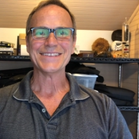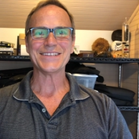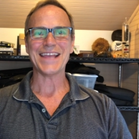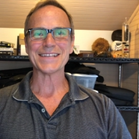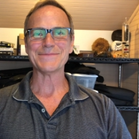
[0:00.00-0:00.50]

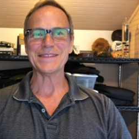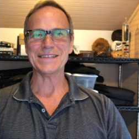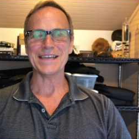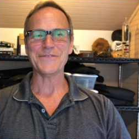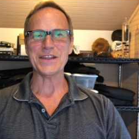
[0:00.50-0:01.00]
she asked me the
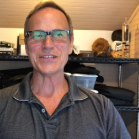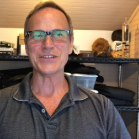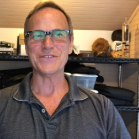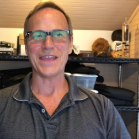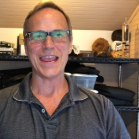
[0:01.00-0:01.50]

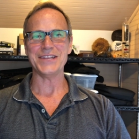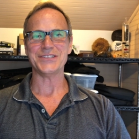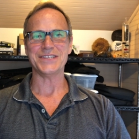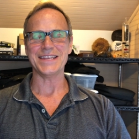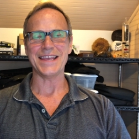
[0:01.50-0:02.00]
definition of
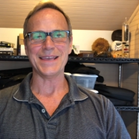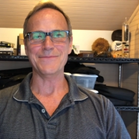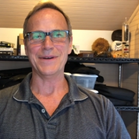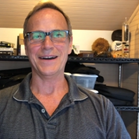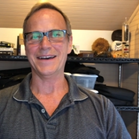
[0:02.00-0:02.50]

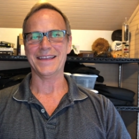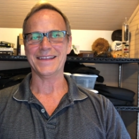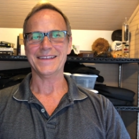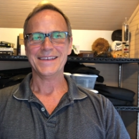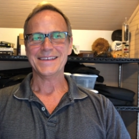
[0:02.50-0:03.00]
HDMI.
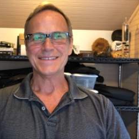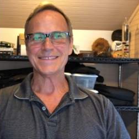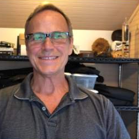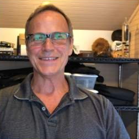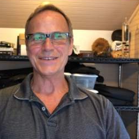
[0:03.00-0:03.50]

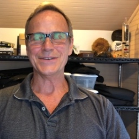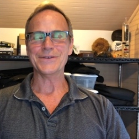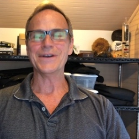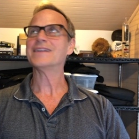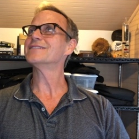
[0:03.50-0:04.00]

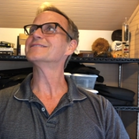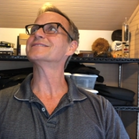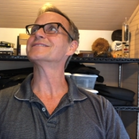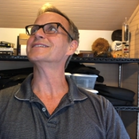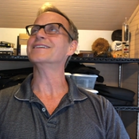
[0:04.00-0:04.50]
So let's
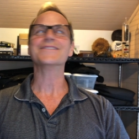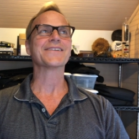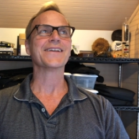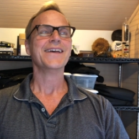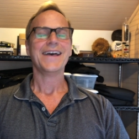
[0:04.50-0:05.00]
see.
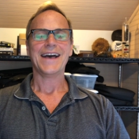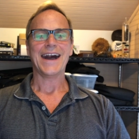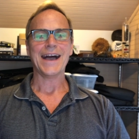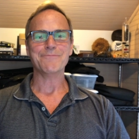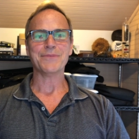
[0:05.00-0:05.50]
Okay,
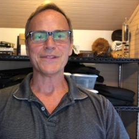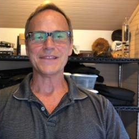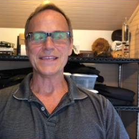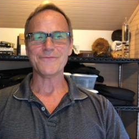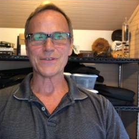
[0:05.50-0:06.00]
I
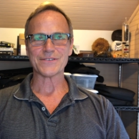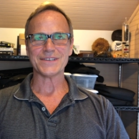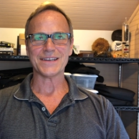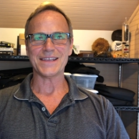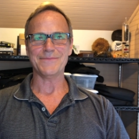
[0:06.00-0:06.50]
believe we are
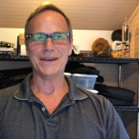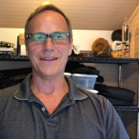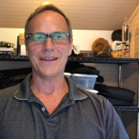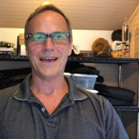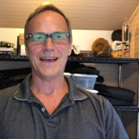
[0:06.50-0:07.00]
talking
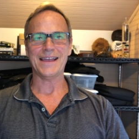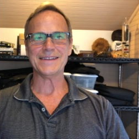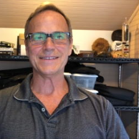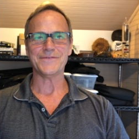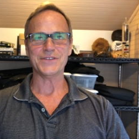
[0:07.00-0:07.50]
about high
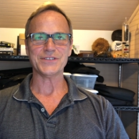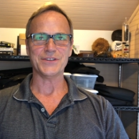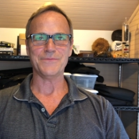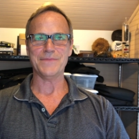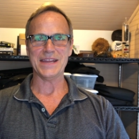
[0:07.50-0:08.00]

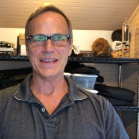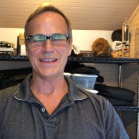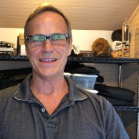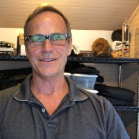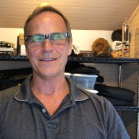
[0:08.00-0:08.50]
definition media
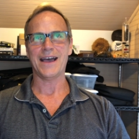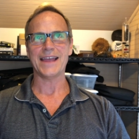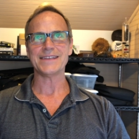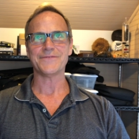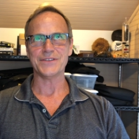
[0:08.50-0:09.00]
in high
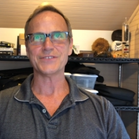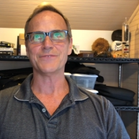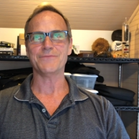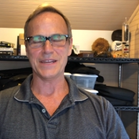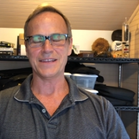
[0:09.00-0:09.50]

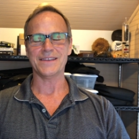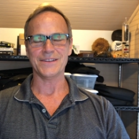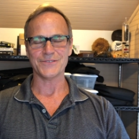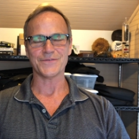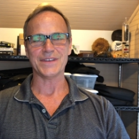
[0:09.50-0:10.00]
definition media
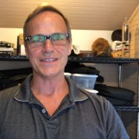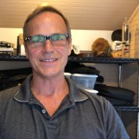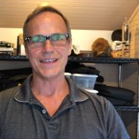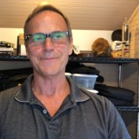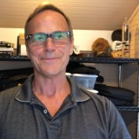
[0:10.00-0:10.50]
interface. Yeah.